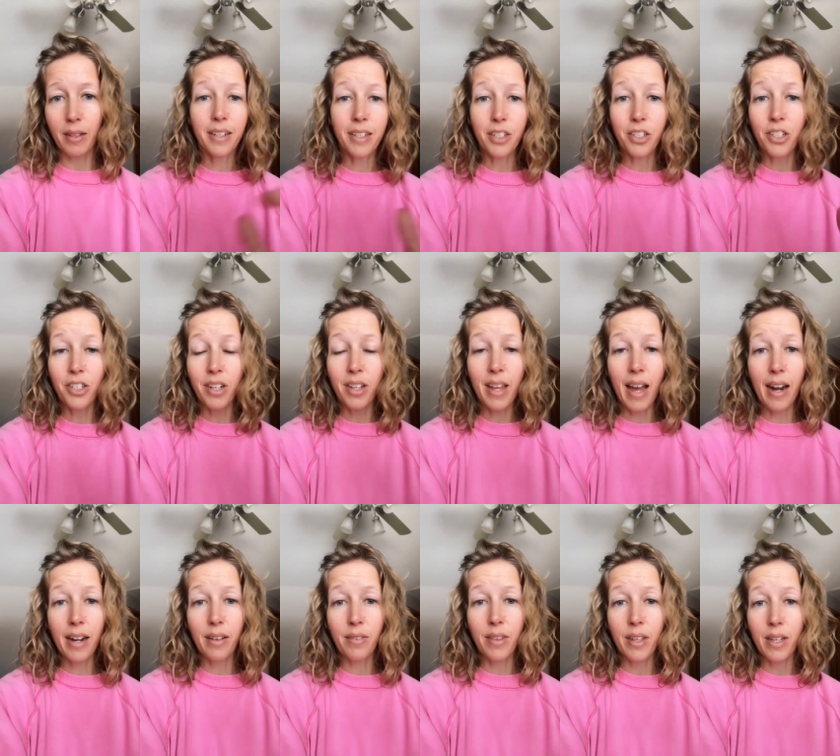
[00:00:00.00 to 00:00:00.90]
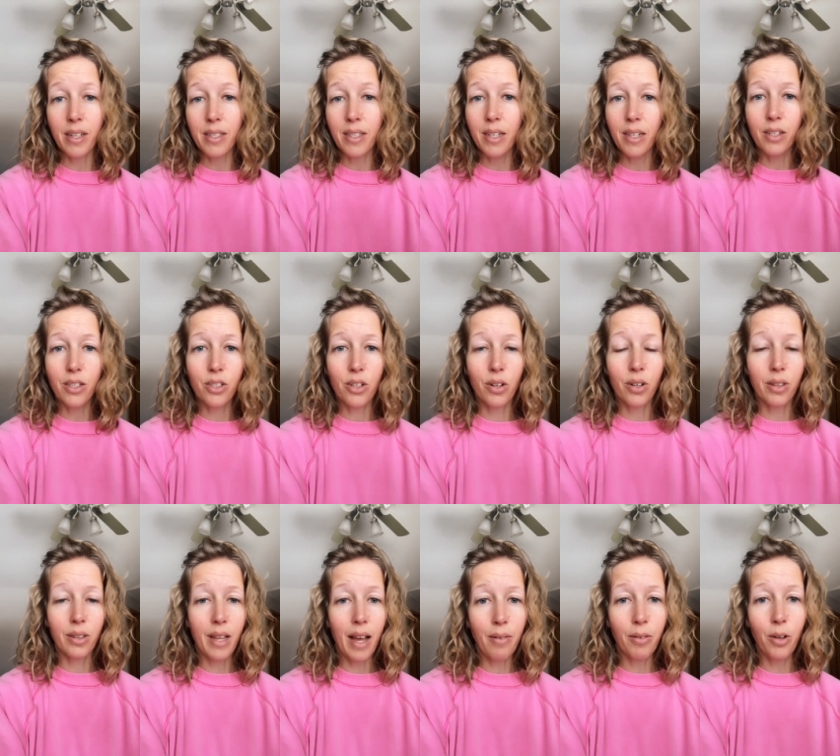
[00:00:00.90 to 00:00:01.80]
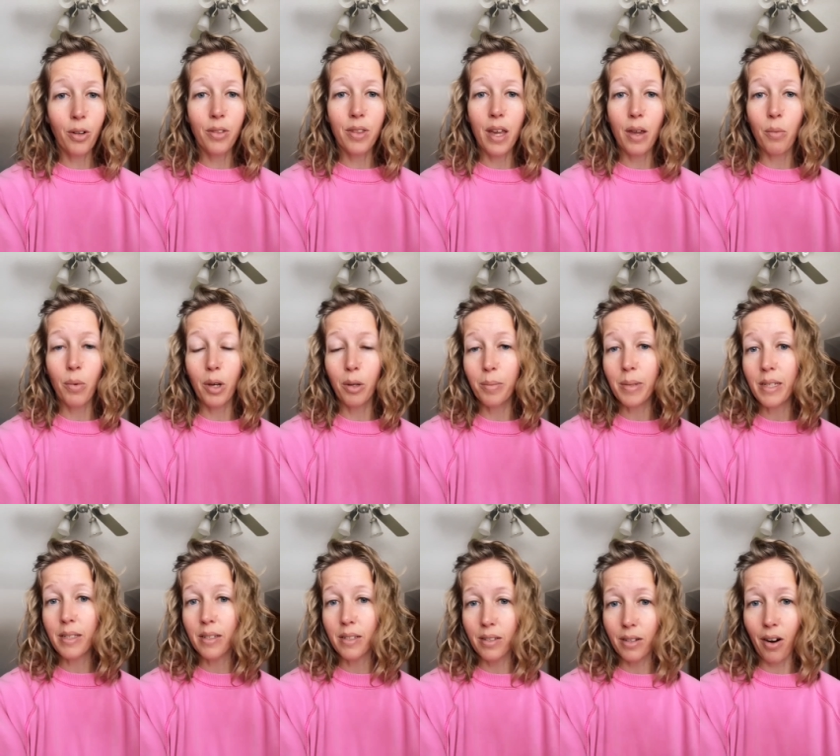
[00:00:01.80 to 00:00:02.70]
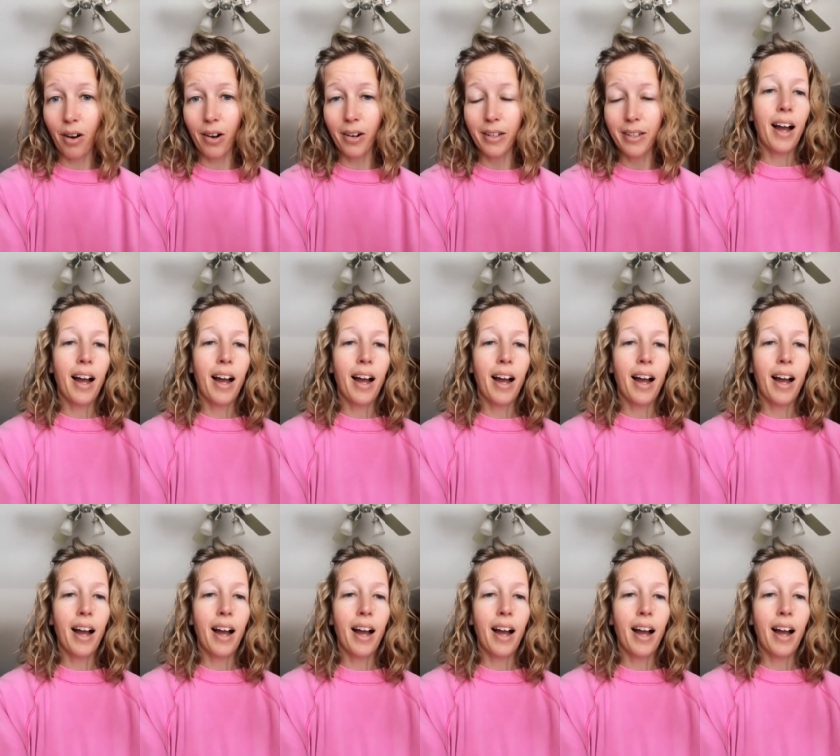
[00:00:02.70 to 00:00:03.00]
In addition to that, if they exceed a certain level, they will be discarded.